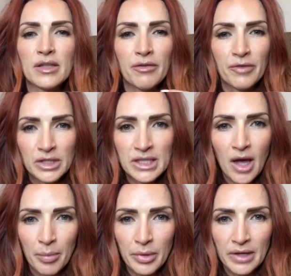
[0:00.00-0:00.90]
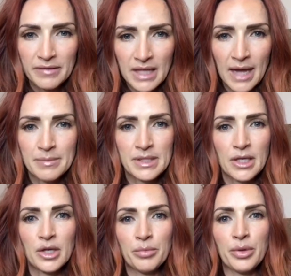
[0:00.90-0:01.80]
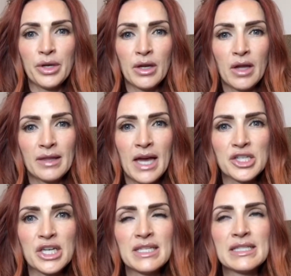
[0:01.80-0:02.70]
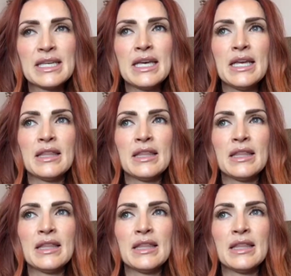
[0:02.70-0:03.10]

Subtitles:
the first couple of times that you're putting on lashes,